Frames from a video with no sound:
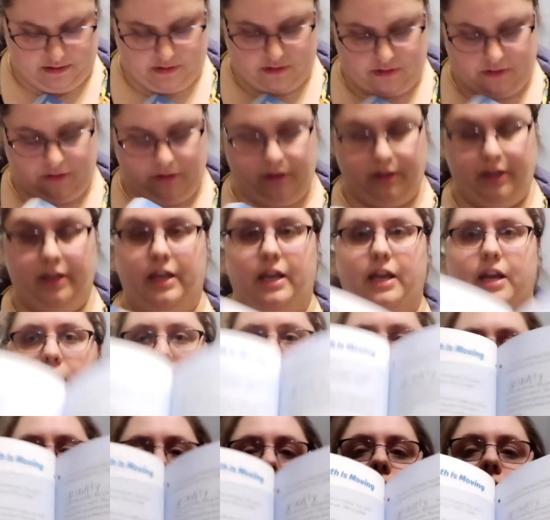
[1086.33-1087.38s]
So,
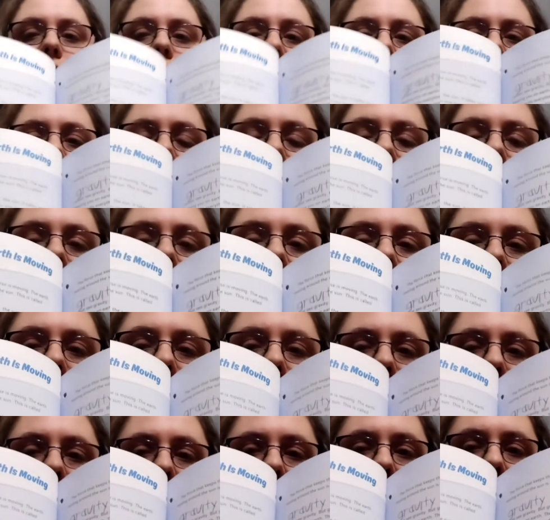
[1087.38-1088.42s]
here's the lesson. This
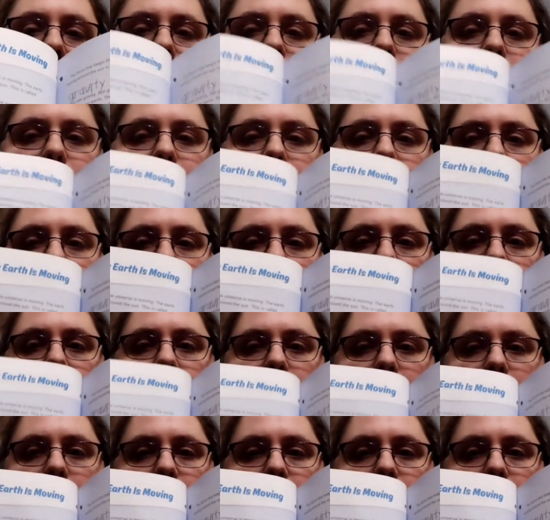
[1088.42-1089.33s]
little short lesson.